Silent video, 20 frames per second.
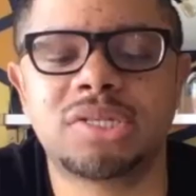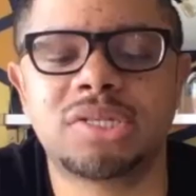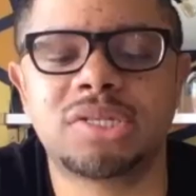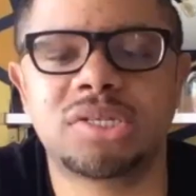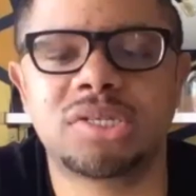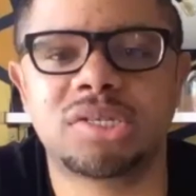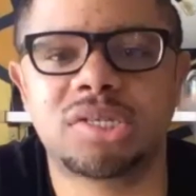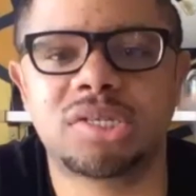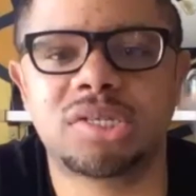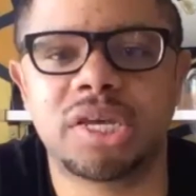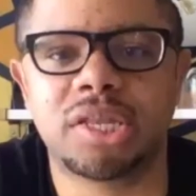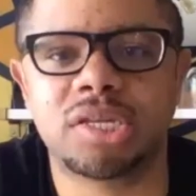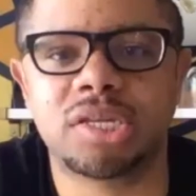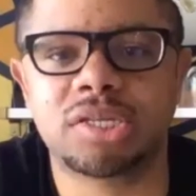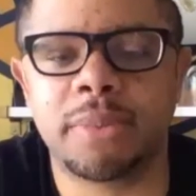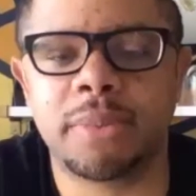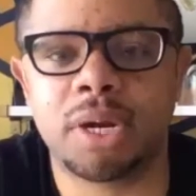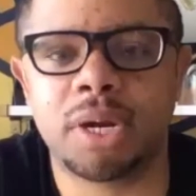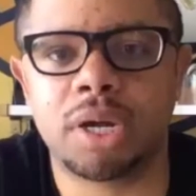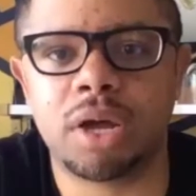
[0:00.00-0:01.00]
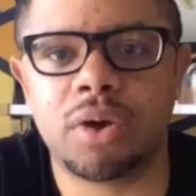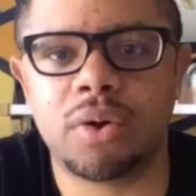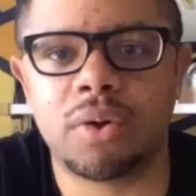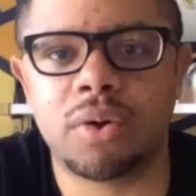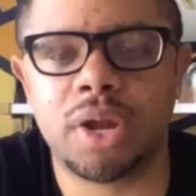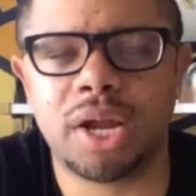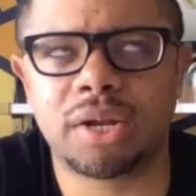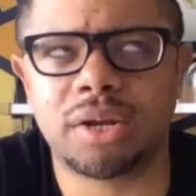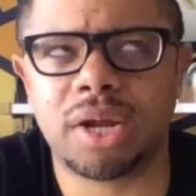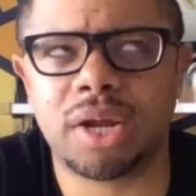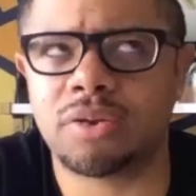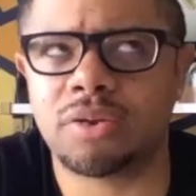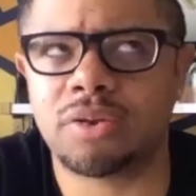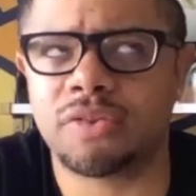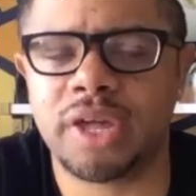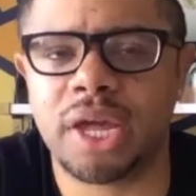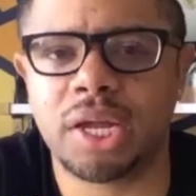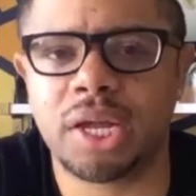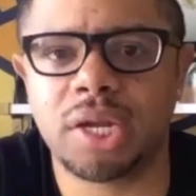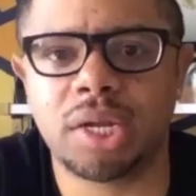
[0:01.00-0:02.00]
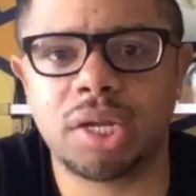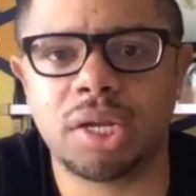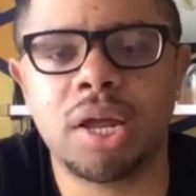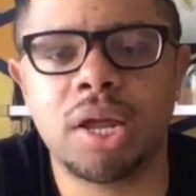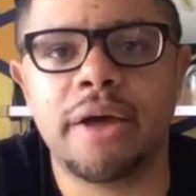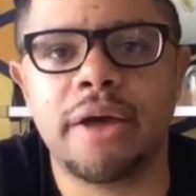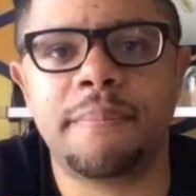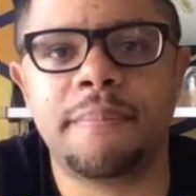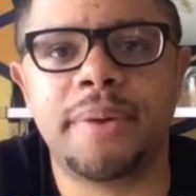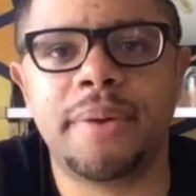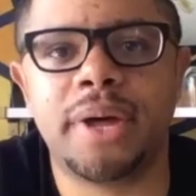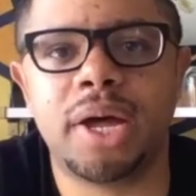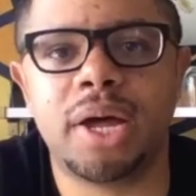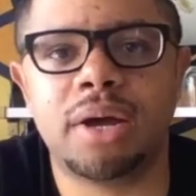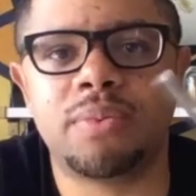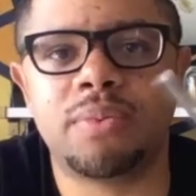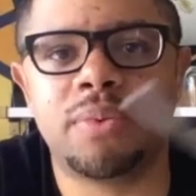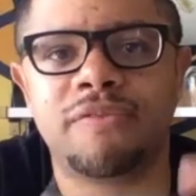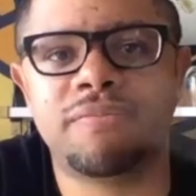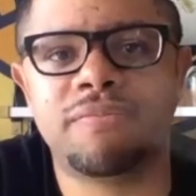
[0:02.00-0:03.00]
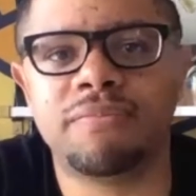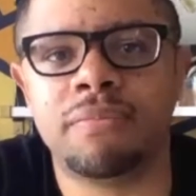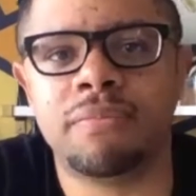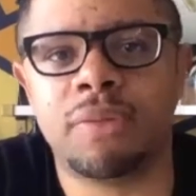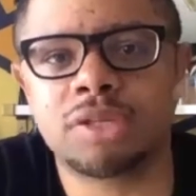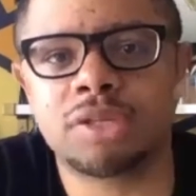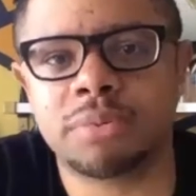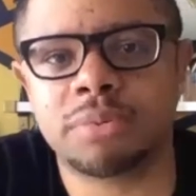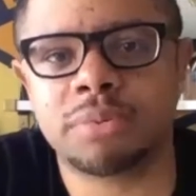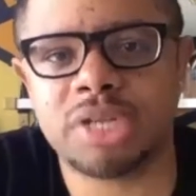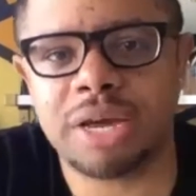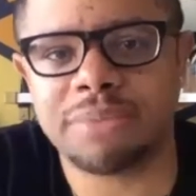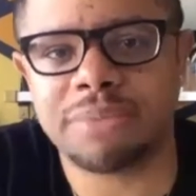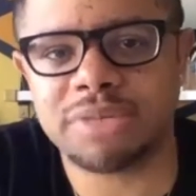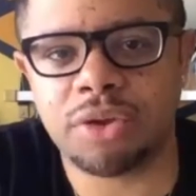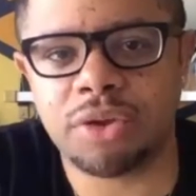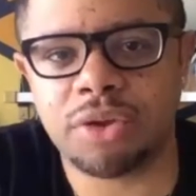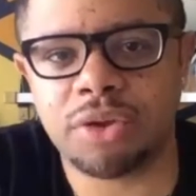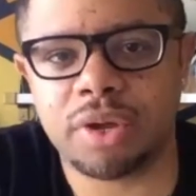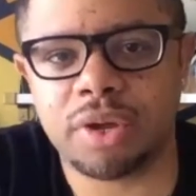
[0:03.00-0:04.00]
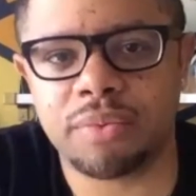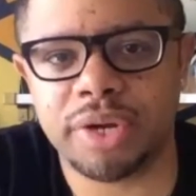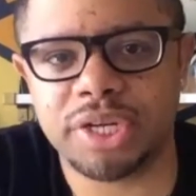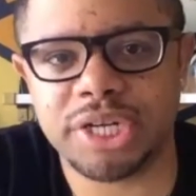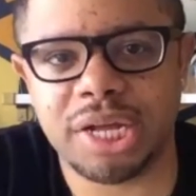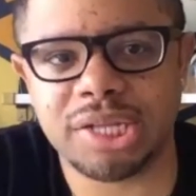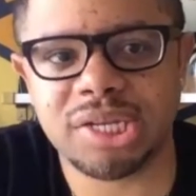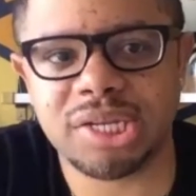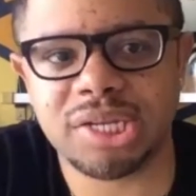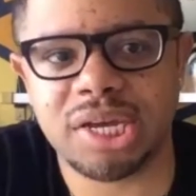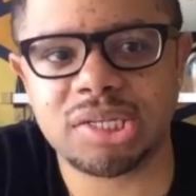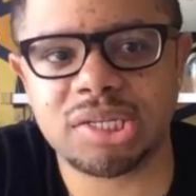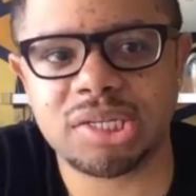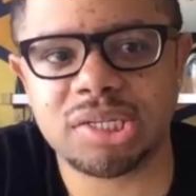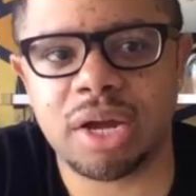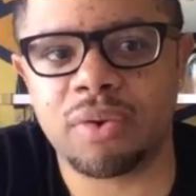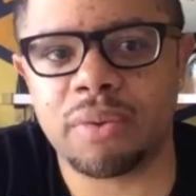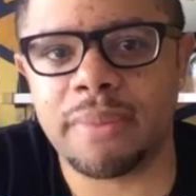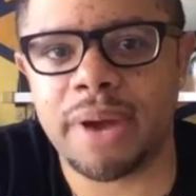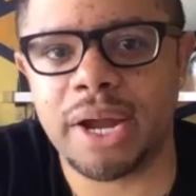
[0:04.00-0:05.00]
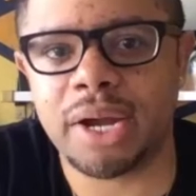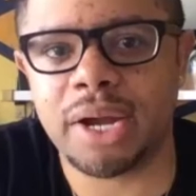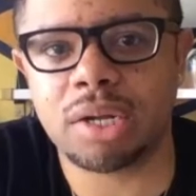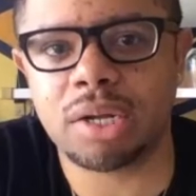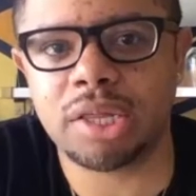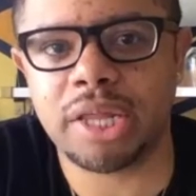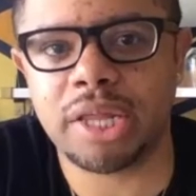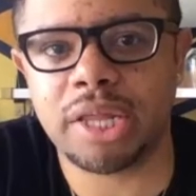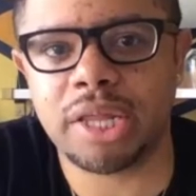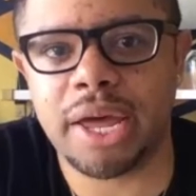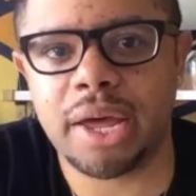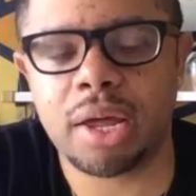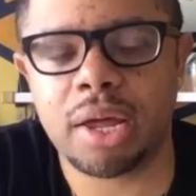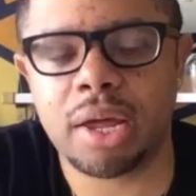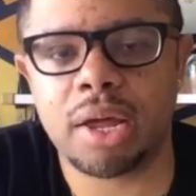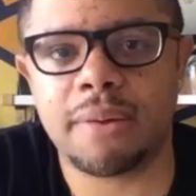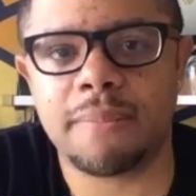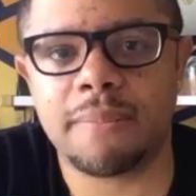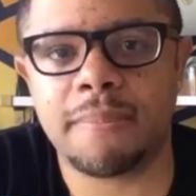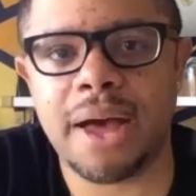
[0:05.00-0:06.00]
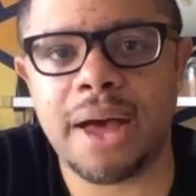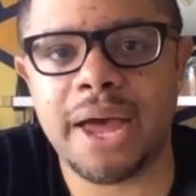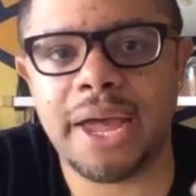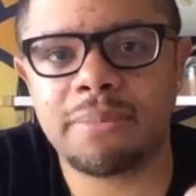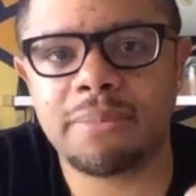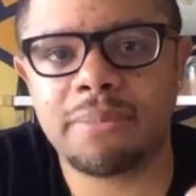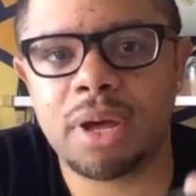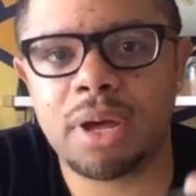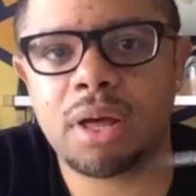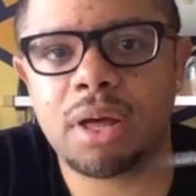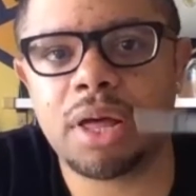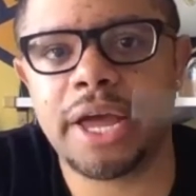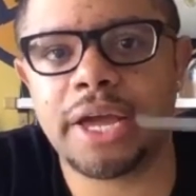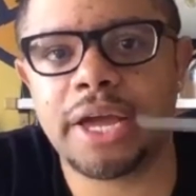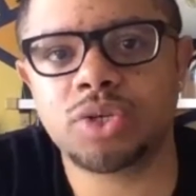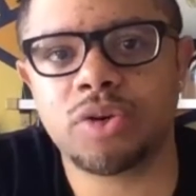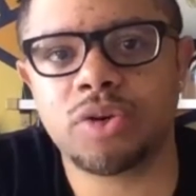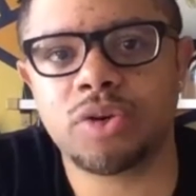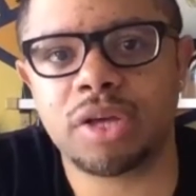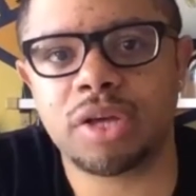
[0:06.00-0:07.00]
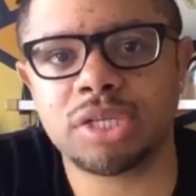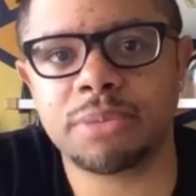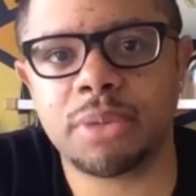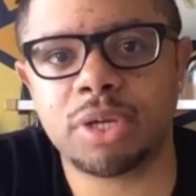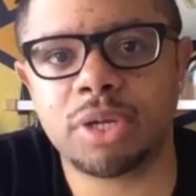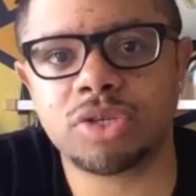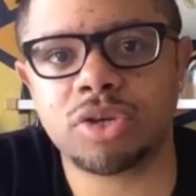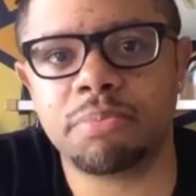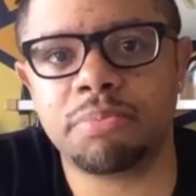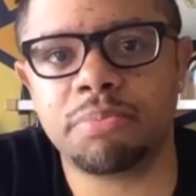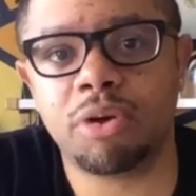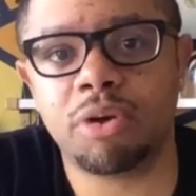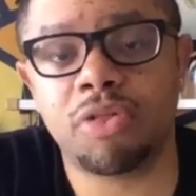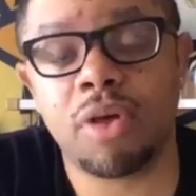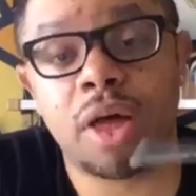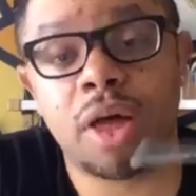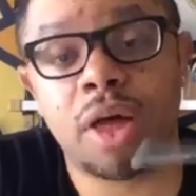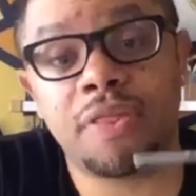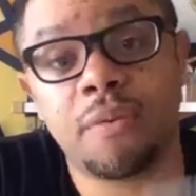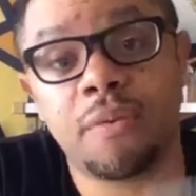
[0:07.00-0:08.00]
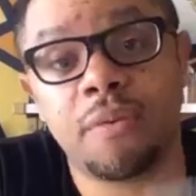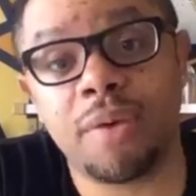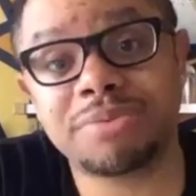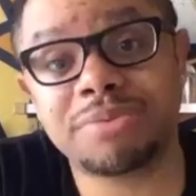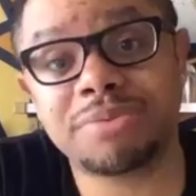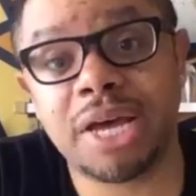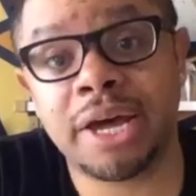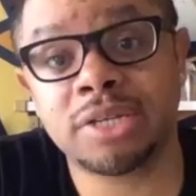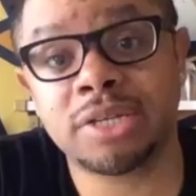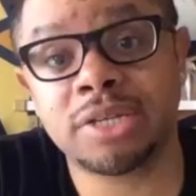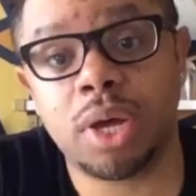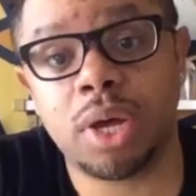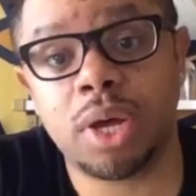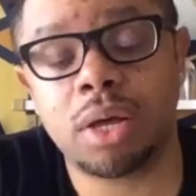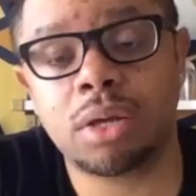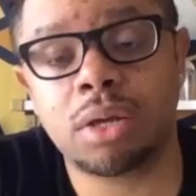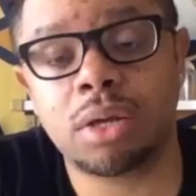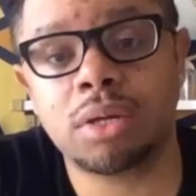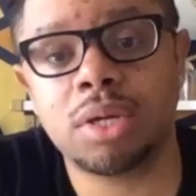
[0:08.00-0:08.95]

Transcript: this a minute ago, and I don't think I did, but we've multiple times said you can reach out to us. A reminder that my email and Trevel's emails are both on the website as well.